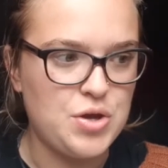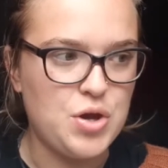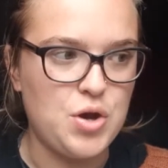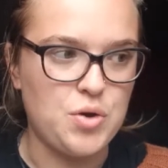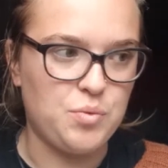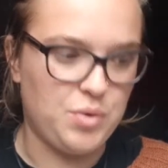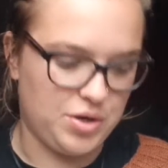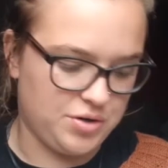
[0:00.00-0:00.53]

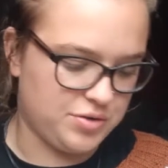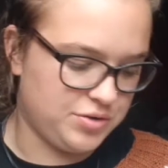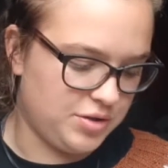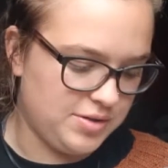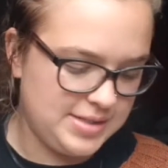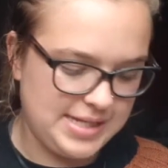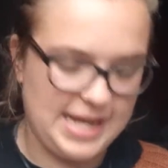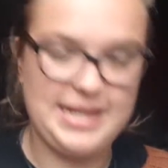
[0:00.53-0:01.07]
work on
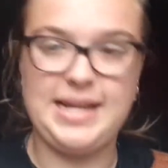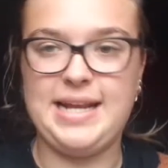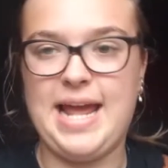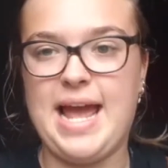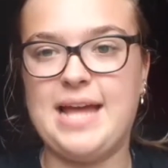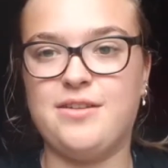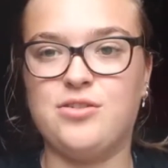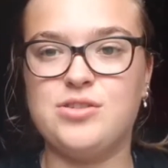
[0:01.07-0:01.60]
those. And then
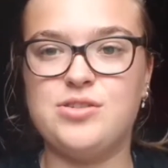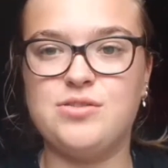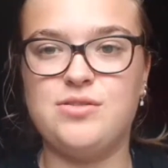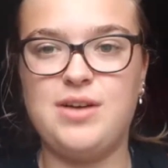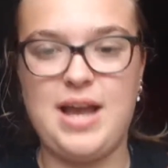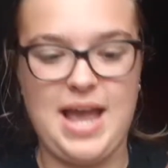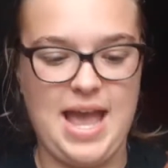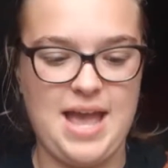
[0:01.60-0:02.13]
I also
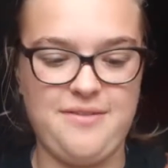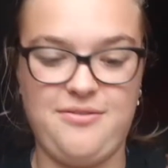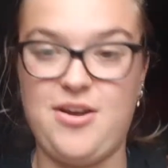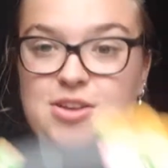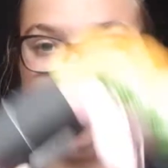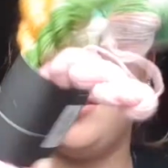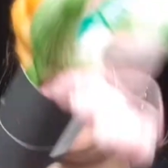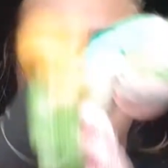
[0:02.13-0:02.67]
have a
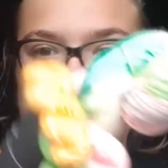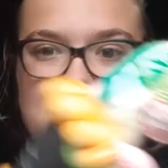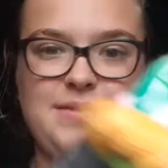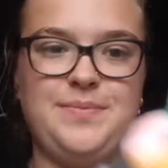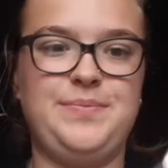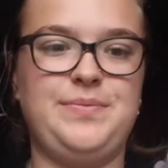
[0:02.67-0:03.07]
sock set.